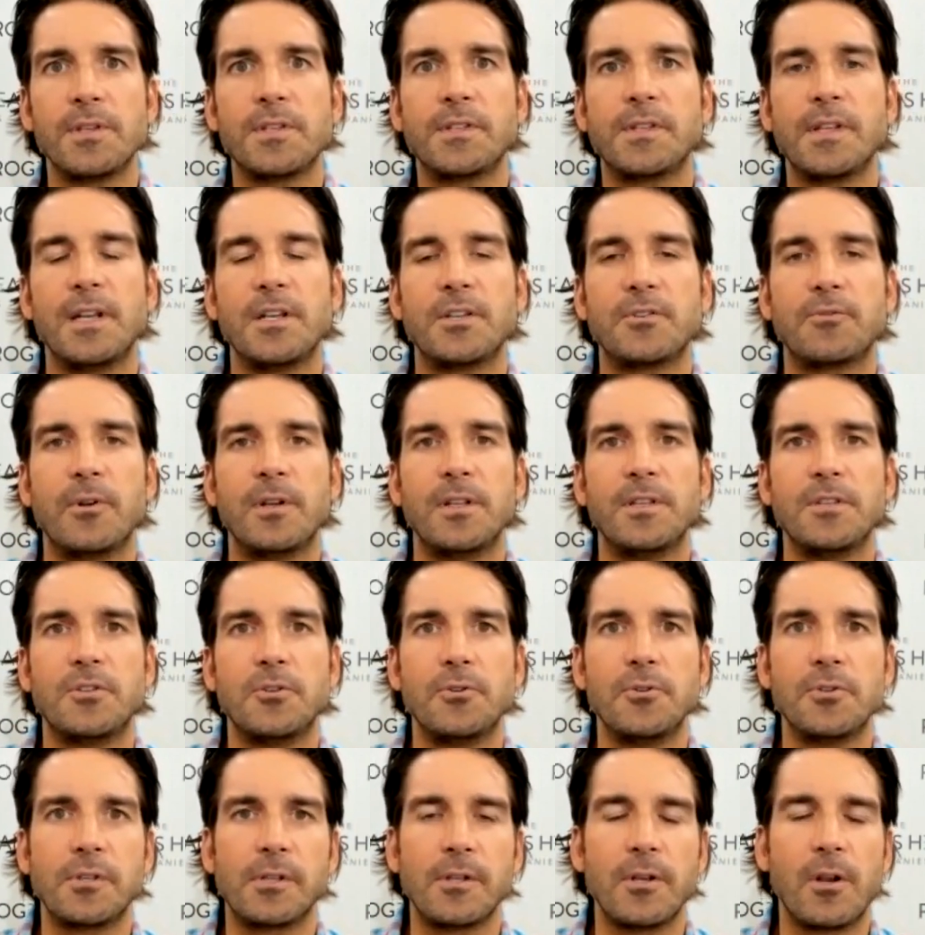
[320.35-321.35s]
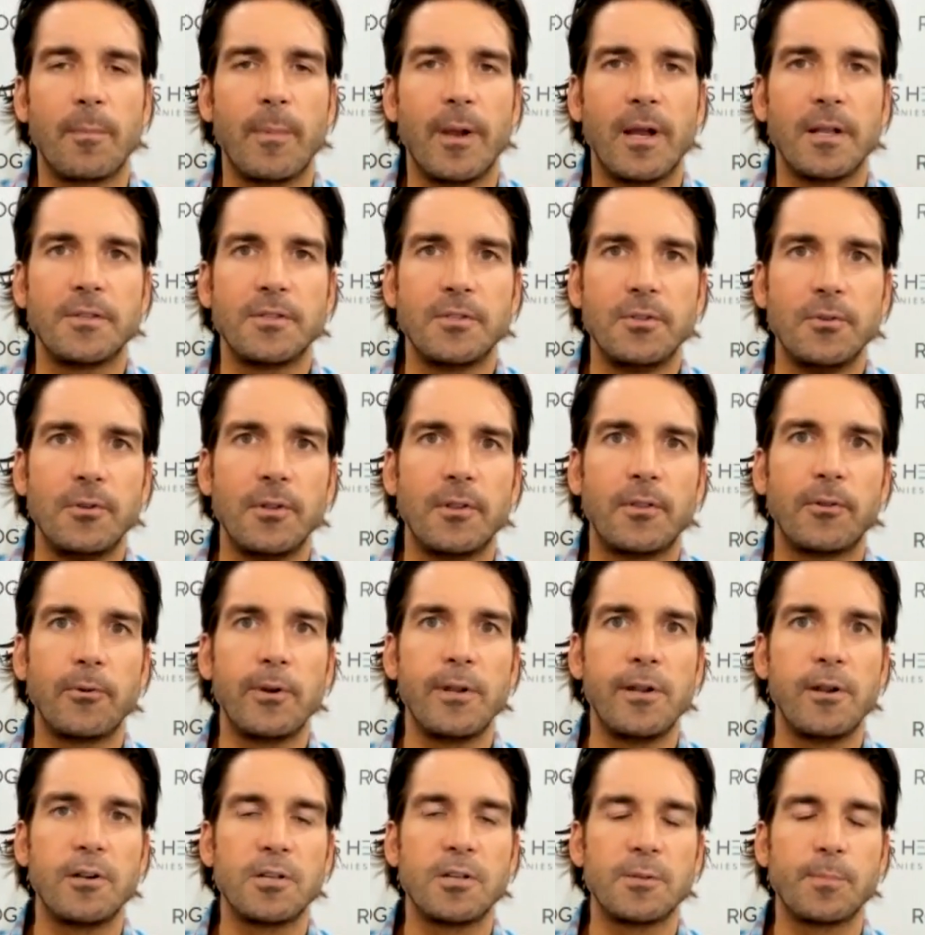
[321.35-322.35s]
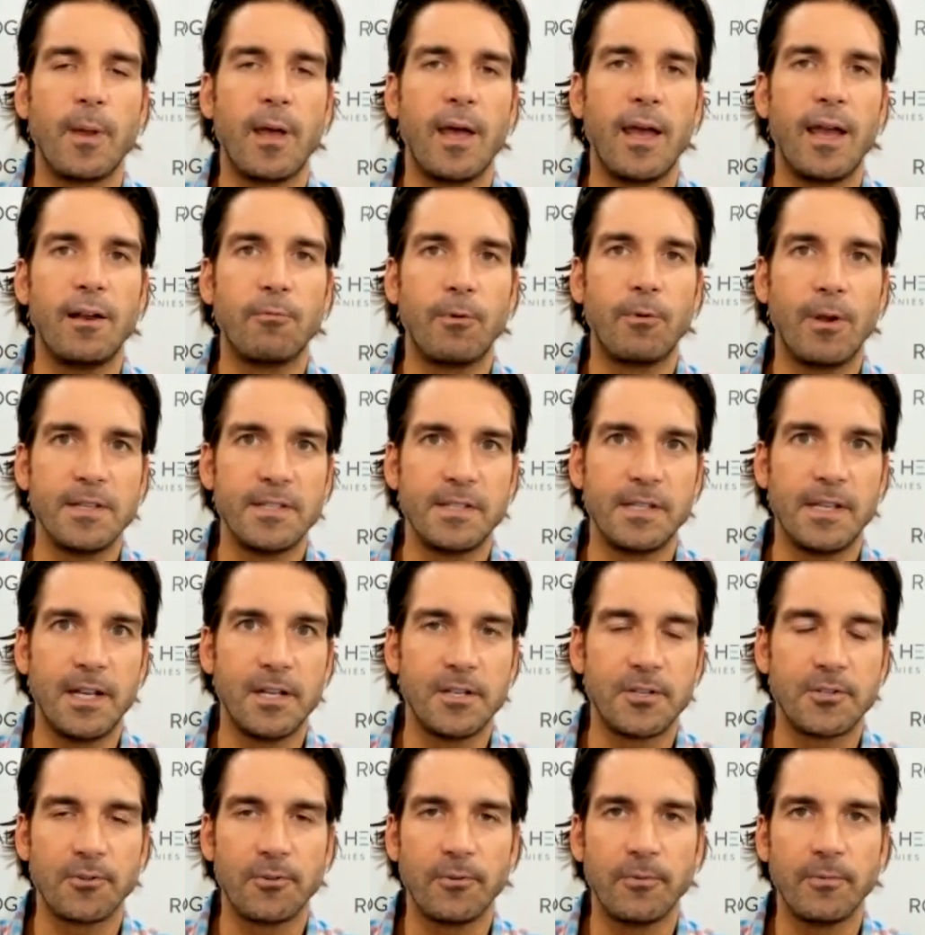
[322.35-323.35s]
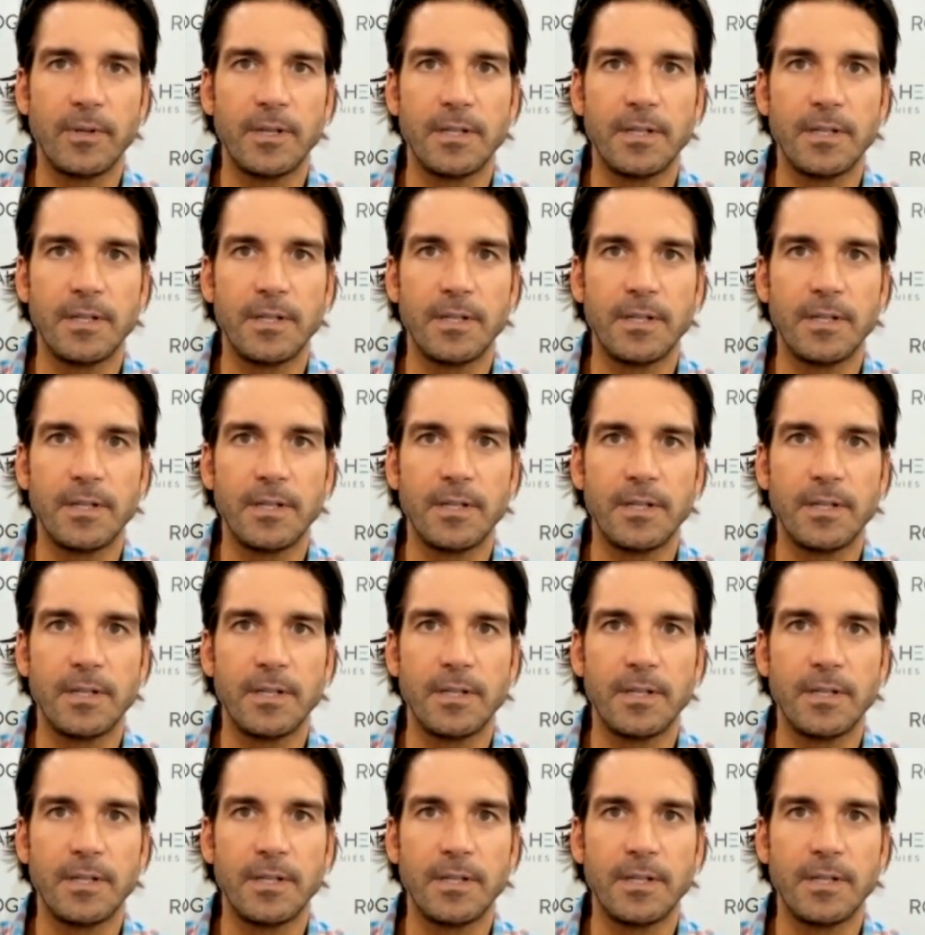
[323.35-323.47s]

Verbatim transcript: real estate trends usually are about two to three years behind residential.